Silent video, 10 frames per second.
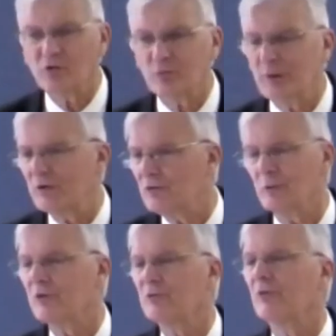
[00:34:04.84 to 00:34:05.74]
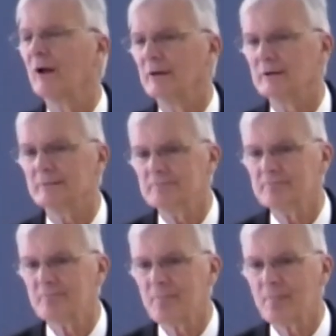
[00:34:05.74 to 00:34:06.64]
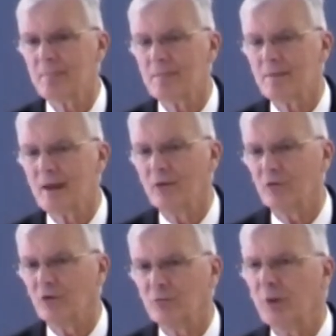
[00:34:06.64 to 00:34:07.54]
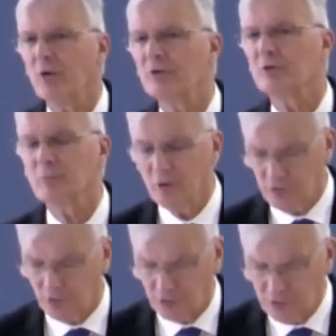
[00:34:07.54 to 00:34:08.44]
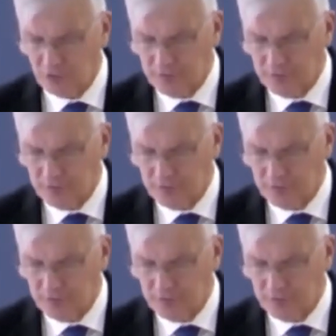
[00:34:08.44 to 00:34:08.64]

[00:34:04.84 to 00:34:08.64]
to his friend, as he spoke to Moses.